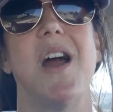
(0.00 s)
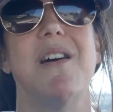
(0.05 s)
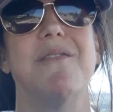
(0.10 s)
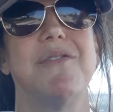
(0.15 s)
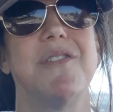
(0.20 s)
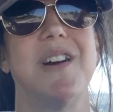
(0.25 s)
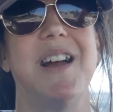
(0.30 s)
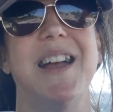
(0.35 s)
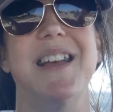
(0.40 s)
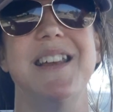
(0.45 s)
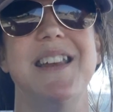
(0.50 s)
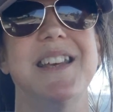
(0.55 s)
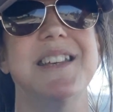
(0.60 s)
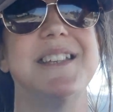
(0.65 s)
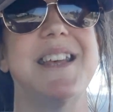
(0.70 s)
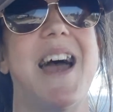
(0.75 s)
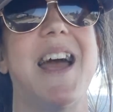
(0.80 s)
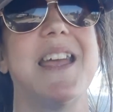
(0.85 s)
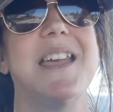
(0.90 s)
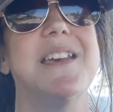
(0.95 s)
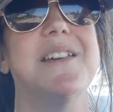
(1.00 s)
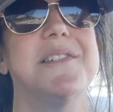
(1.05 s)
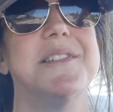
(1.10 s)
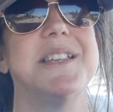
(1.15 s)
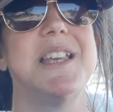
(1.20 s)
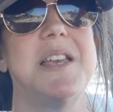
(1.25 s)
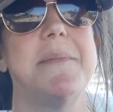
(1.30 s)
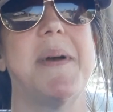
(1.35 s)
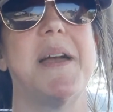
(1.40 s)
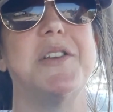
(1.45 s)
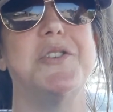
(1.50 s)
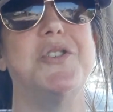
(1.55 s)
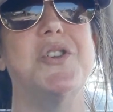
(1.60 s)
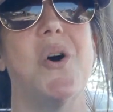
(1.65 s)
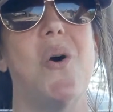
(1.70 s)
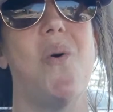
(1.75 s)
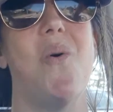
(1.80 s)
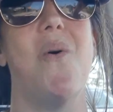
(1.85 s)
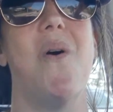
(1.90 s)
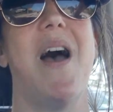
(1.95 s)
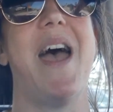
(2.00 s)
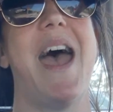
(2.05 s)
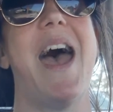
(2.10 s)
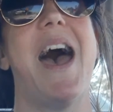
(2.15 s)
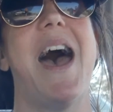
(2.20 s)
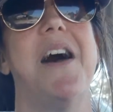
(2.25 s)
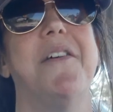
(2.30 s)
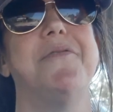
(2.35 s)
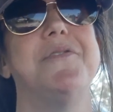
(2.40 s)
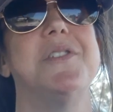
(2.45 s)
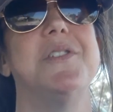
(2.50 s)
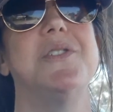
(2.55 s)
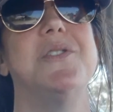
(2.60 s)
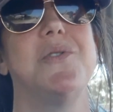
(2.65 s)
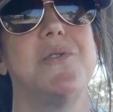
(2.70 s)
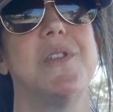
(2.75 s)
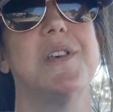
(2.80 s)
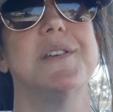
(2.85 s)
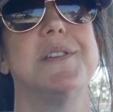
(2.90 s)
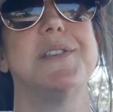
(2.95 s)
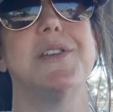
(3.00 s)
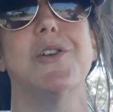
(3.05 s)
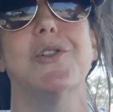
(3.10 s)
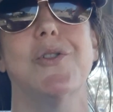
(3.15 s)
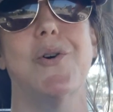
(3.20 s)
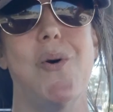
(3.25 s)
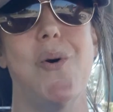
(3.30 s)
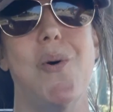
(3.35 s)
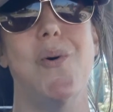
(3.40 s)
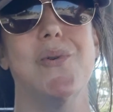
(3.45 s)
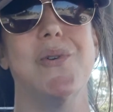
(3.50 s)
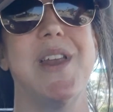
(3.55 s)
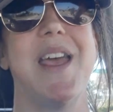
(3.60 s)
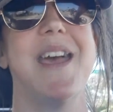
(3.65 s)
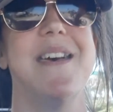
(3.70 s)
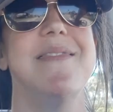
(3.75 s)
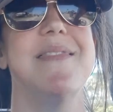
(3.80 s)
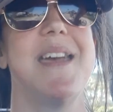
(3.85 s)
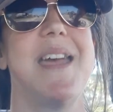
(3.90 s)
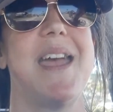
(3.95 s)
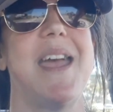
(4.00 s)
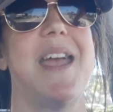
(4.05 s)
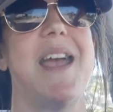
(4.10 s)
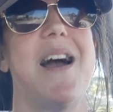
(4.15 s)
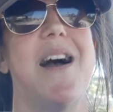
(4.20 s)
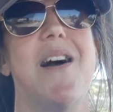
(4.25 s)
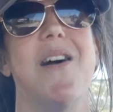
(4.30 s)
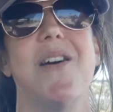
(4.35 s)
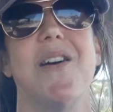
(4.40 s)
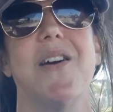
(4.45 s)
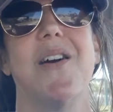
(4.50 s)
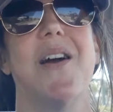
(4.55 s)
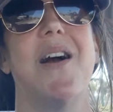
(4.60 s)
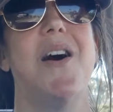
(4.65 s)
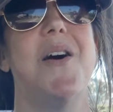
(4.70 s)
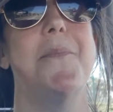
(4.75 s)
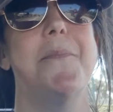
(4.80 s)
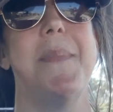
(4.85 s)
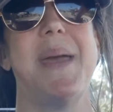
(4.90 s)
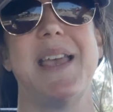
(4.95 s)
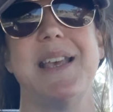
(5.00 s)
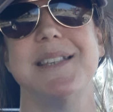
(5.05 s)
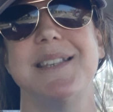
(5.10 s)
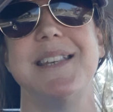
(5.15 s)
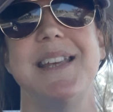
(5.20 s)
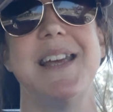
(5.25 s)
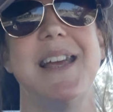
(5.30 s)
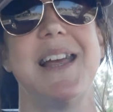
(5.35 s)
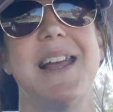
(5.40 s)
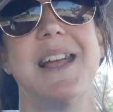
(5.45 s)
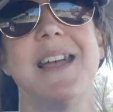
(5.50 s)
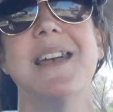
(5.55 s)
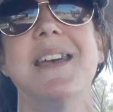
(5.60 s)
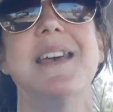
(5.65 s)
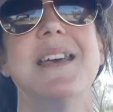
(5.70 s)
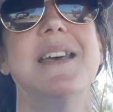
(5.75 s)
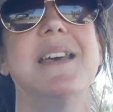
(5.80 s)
Everett and his iHeal team, I don't have to do this alone, and they are amazing.